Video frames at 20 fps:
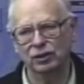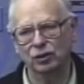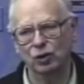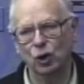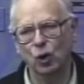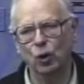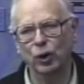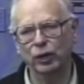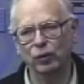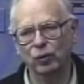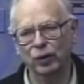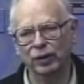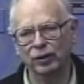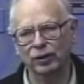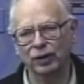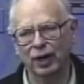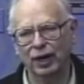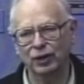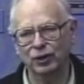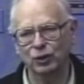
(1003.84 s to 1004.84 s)
knowing whether
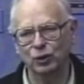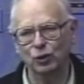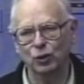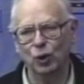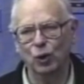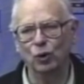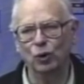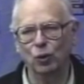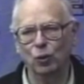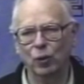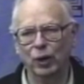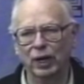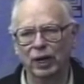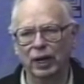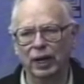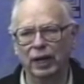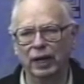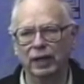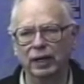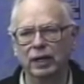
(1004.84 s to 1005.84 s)
or not you own a
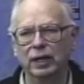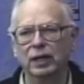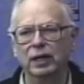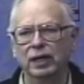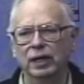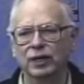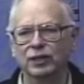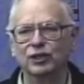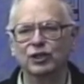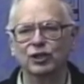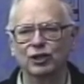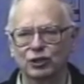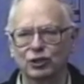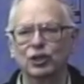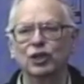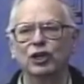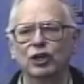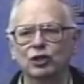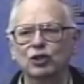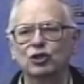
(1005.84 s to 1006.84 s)
wetland is it is,
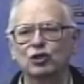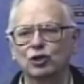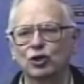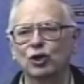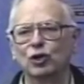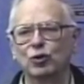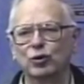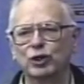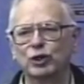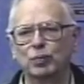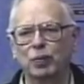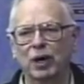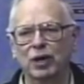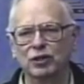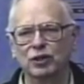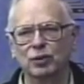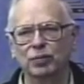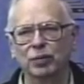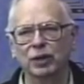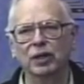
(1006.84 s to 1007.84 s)
is your
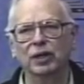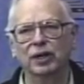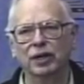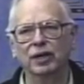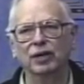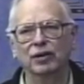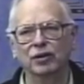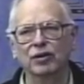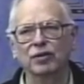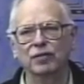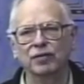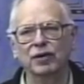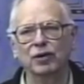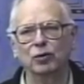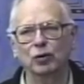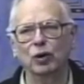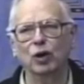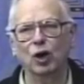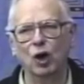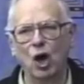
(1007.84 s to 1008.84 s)
responsibility under the
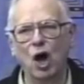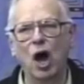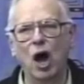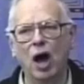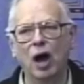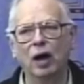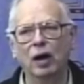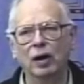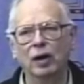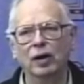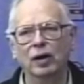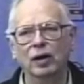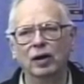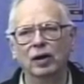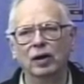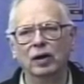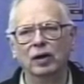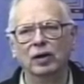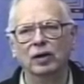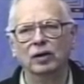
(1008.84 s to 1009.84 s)
federal law
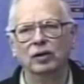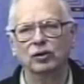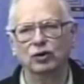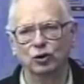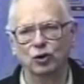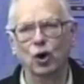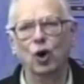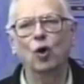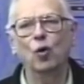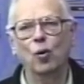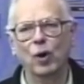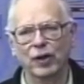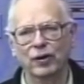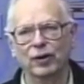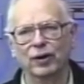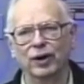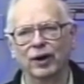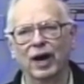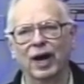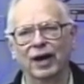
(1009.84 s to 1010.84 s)
to know
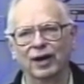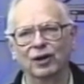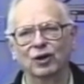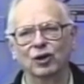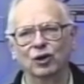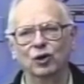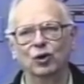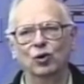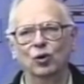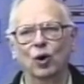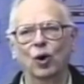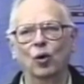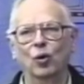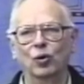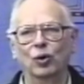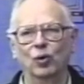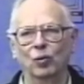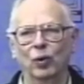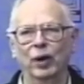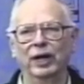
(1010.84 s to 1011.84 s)
whether or not you
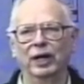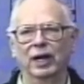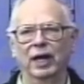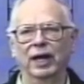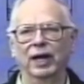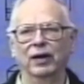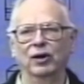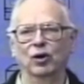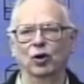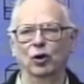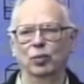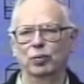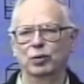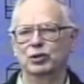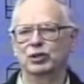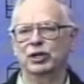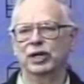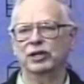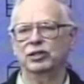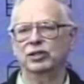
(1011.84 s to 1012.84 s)
own a wetland or
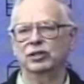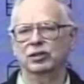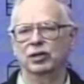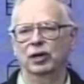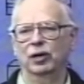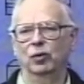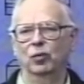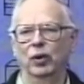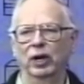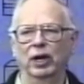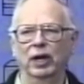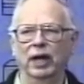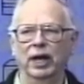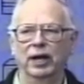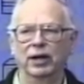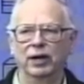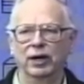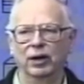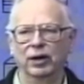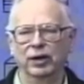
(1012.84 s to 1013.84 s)
possess a
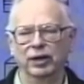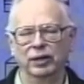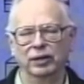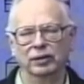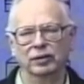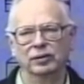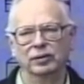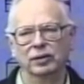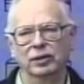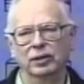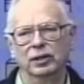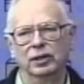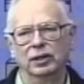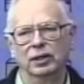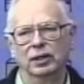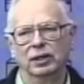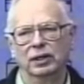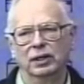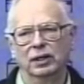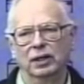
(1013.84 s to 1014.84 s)
wetland area.
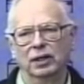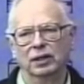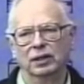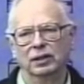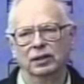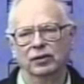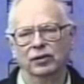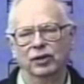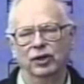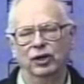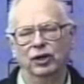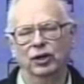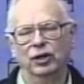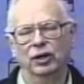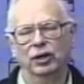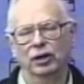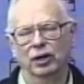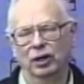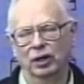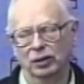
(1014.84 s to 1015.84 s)

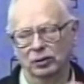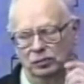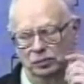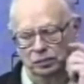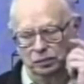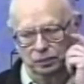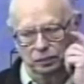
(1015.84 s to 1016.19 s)
The uh,